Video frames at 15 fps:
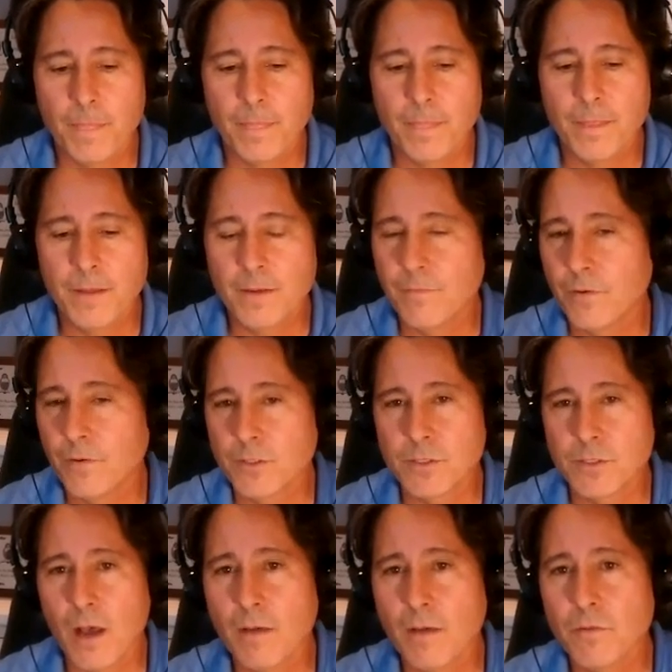The first
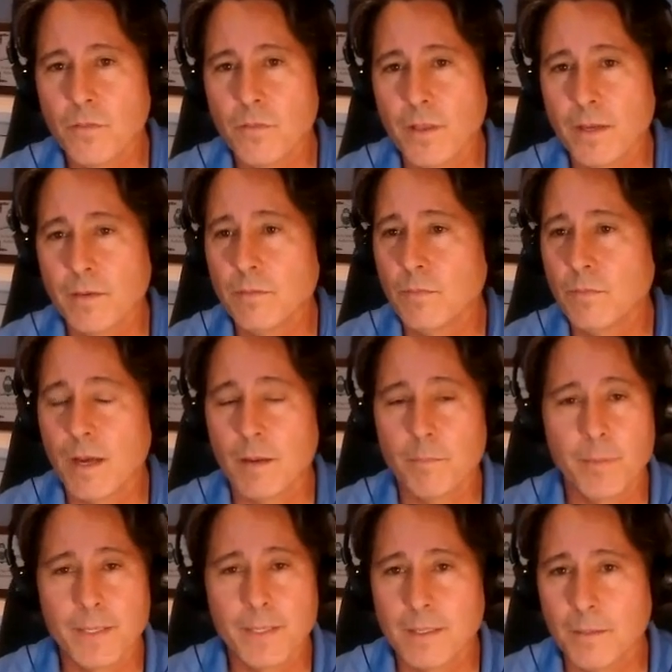novel then got
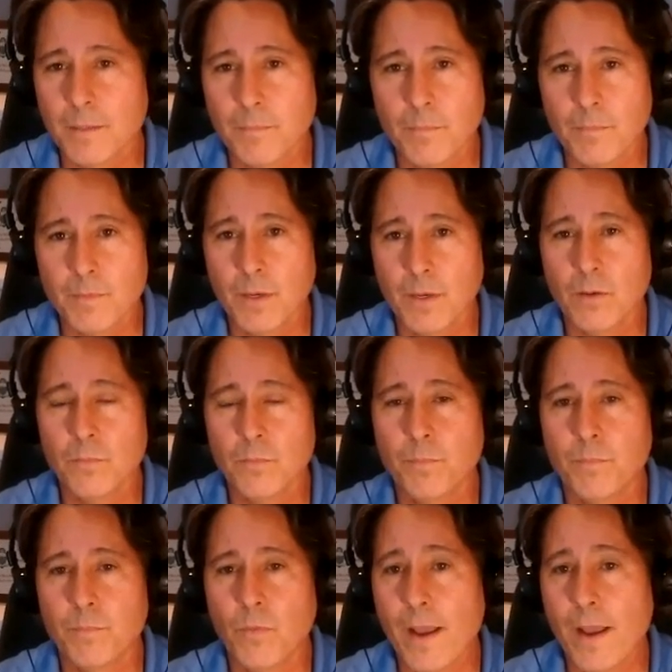picked up,
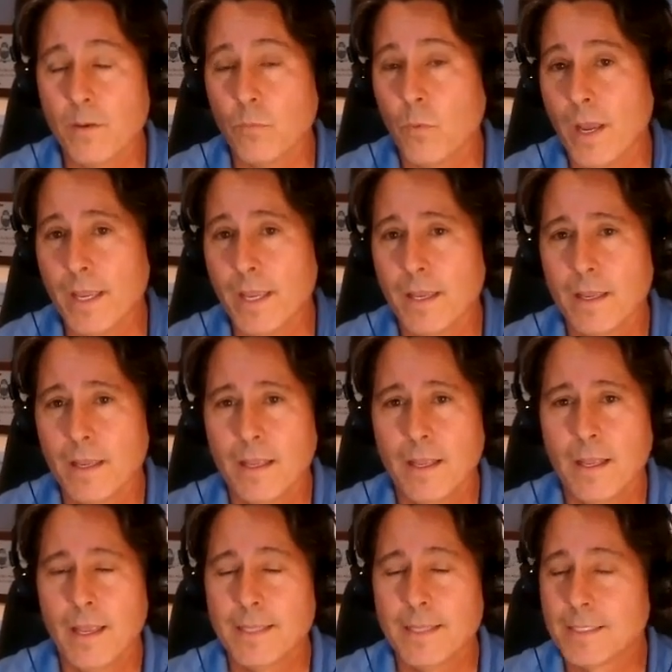right away.
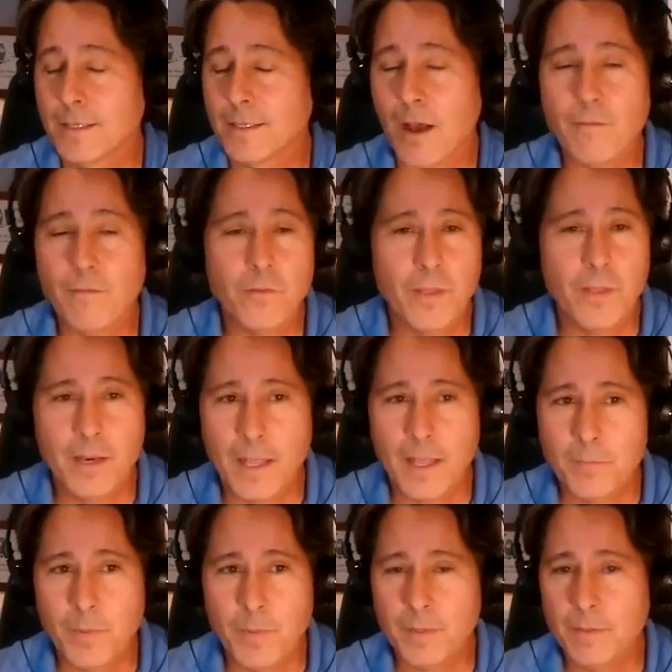It's a novel that
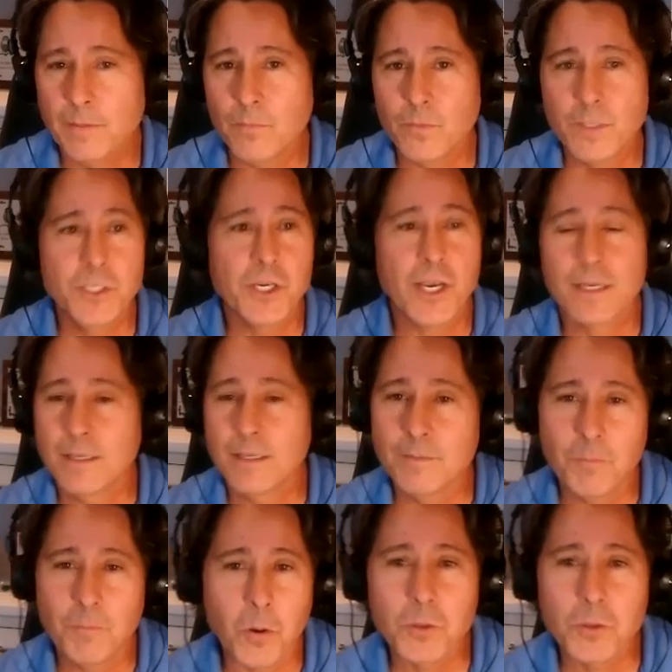had been
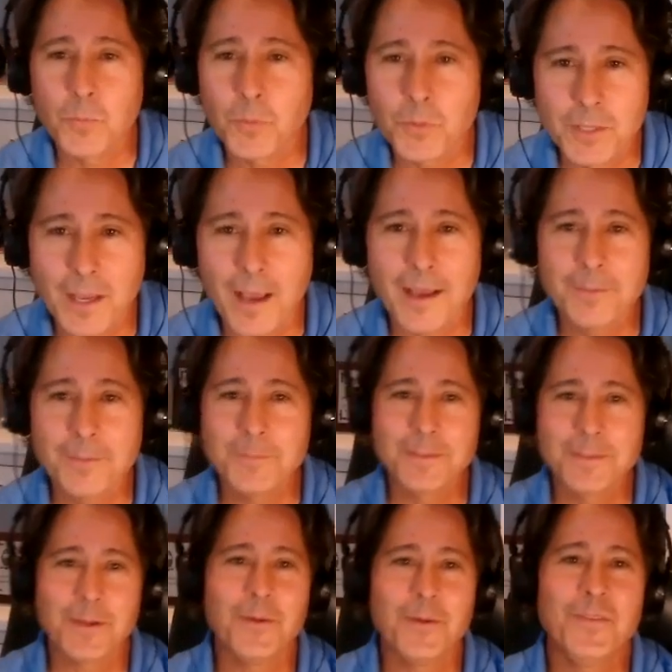rejected multiple
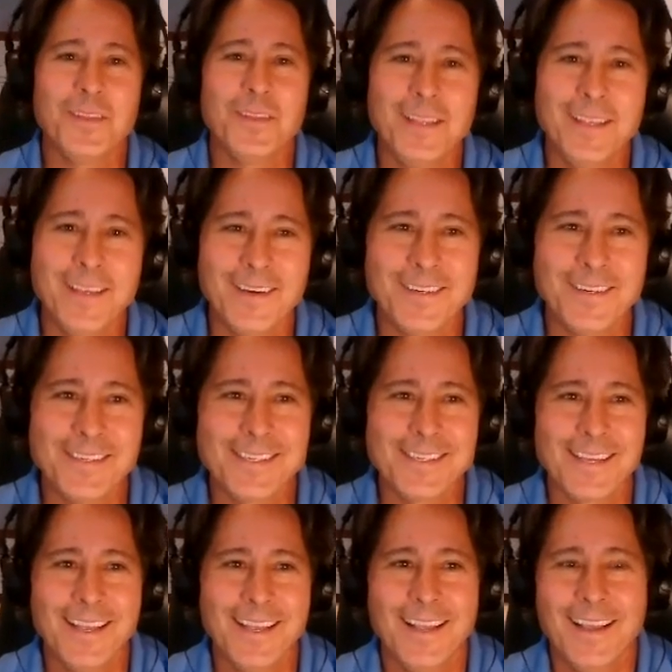times over the years.
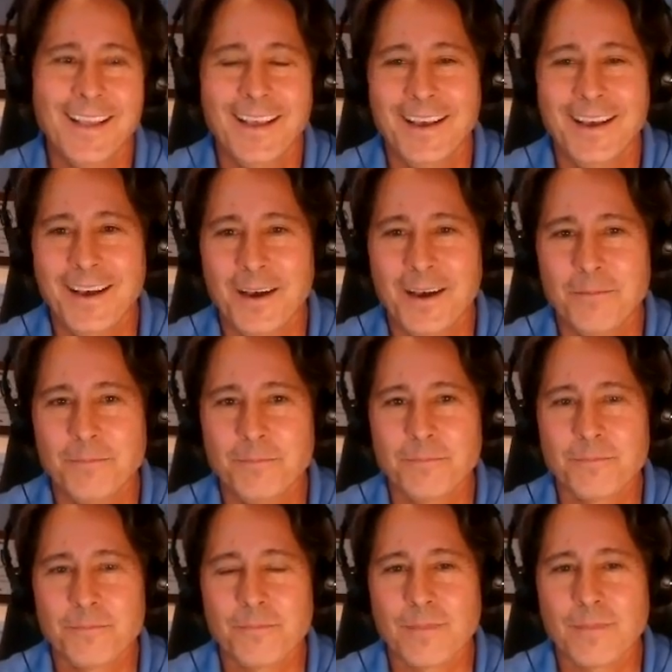
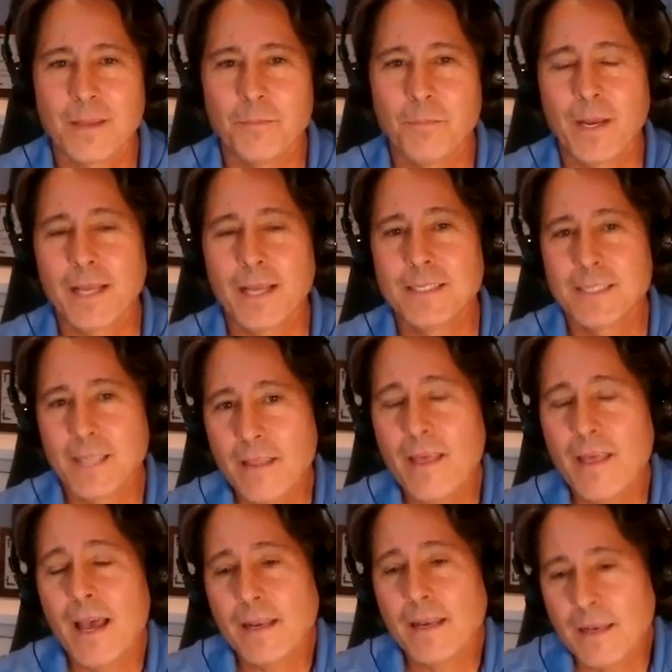But I say
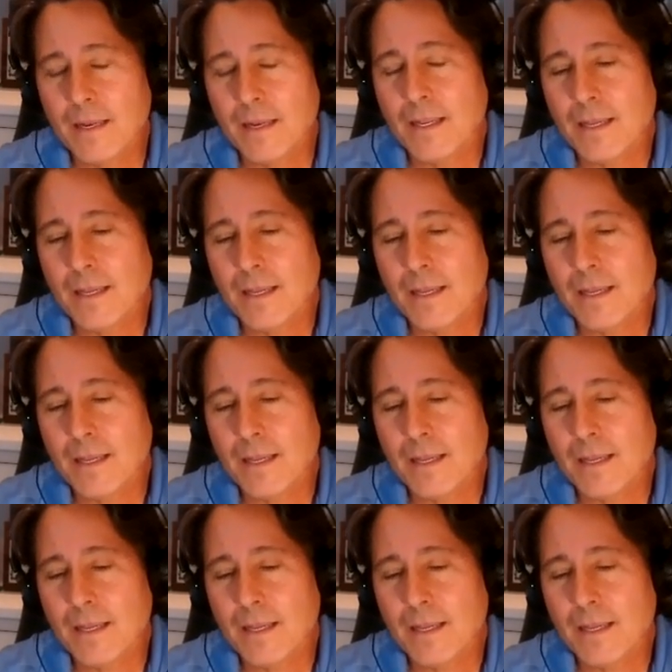that,